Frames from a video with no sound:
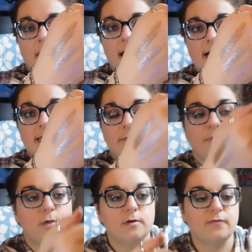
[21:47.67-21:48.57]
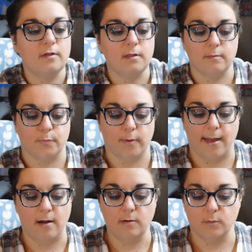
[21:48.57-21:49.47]
It's a beautiful
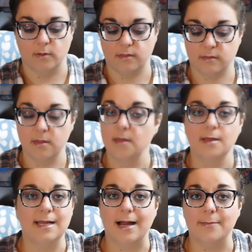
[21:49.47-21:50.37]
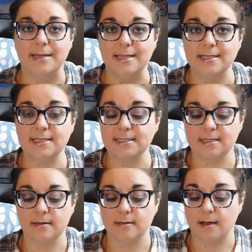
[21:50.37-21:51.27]
brown with, I mean, this is
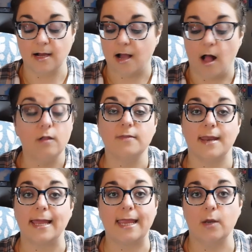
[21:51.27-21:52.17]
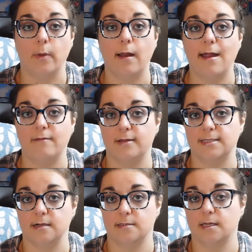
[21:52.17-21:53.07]
a color that I can wear every
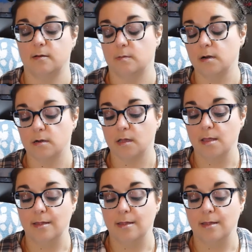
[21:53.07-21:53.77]
single day to work.